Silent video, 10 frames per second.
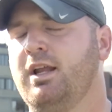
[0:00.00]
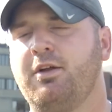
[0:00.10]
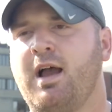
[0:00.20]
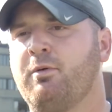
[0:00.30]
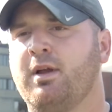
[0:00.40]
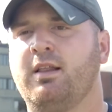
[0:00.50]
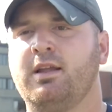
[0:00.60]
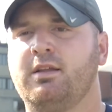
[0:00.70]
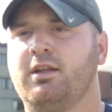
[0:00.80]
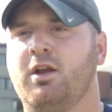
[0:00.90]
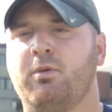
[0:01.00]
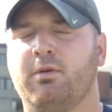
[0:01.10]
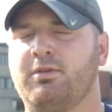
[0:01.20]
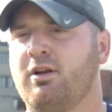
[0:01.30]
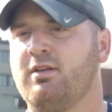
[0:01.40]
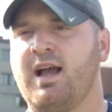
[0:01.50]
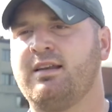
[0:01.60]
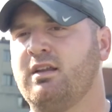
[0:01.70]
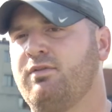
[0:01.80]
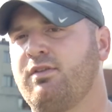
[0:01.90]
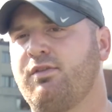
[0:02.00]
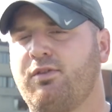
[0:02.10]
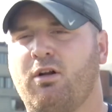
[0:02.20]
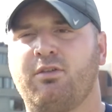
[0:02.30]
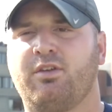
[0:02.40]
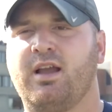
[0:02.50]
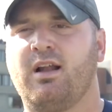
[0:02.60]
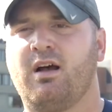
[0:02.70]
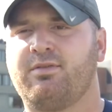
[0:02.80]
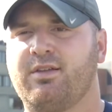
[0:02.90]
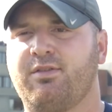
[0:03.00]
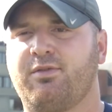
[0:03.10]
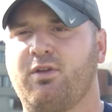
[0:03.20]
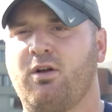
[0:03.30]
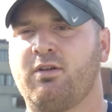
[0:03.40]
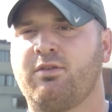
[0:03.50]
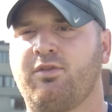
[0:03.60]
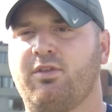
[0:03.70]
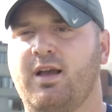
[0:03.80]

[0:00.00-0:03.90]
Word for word: You know, not really. You know, we returned nine defensive stars and eight offensive starters.